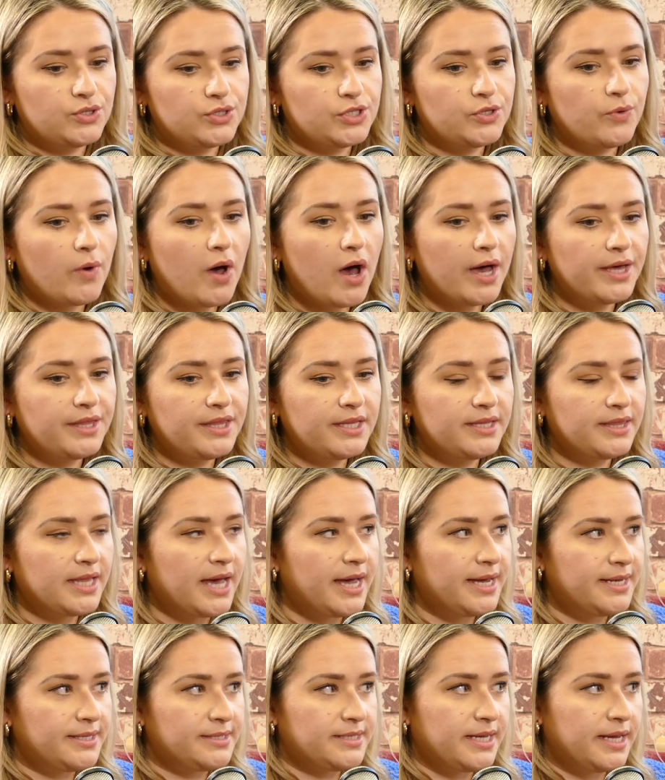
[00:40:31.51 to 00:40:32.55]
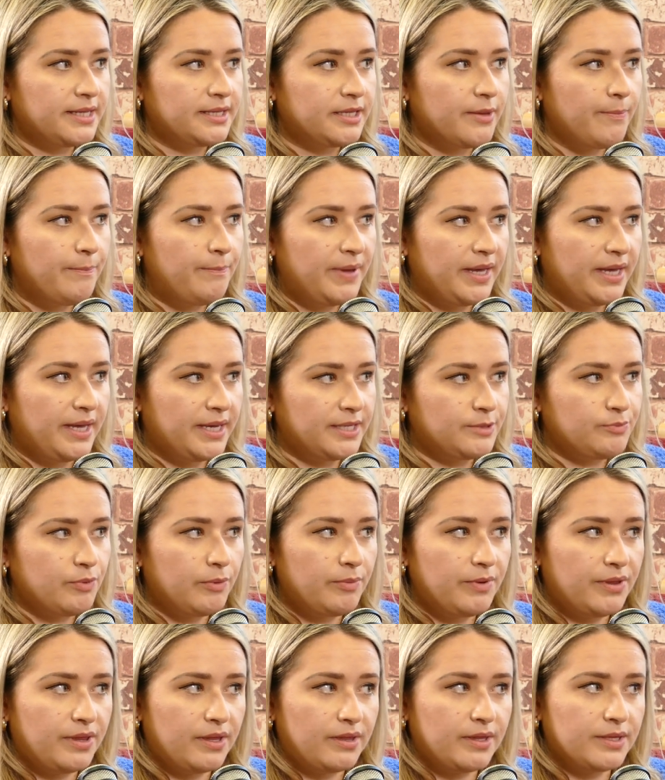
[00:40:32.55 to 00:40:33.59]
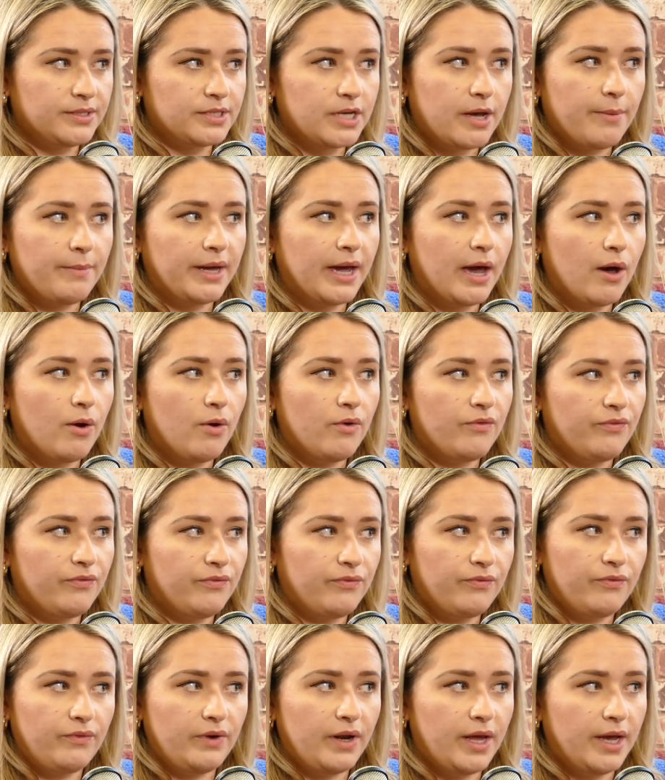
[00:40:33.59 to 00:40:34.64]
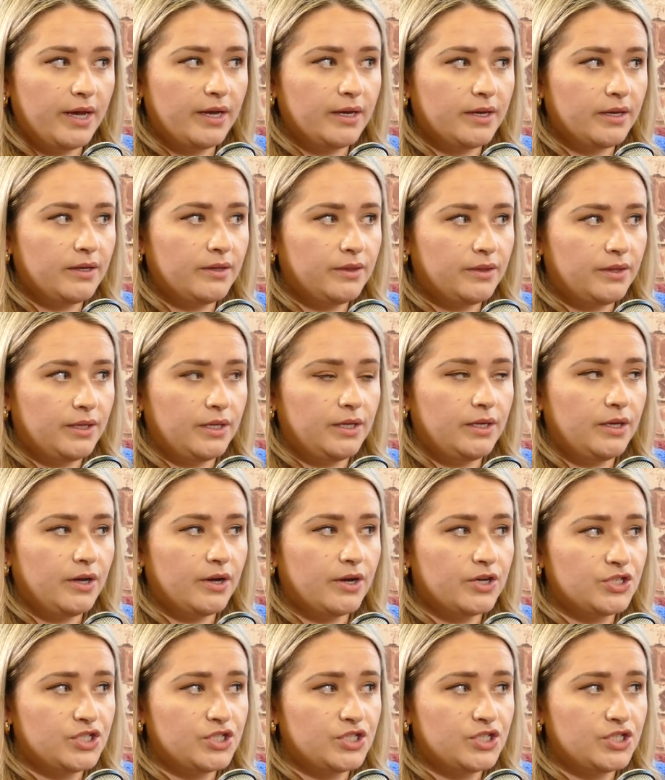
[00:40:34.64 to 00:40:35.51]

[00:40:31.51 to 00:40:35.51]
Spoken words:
So I think that is like the biggest probably thing that's coming out of like the younger